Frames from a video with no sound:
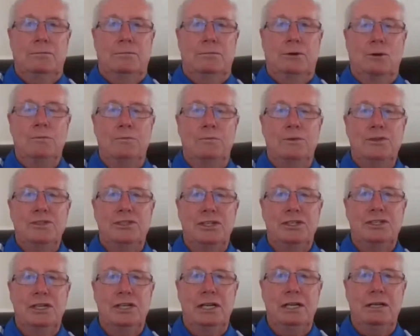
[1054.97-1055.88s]
Prone
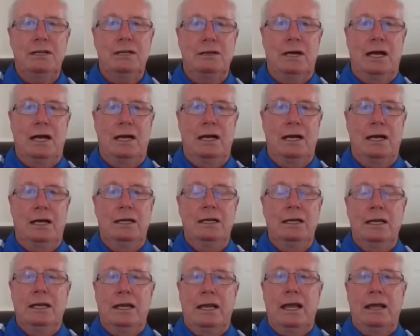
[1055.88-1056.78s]
positioning
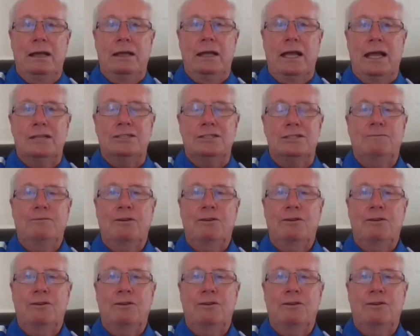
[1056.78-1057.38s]
has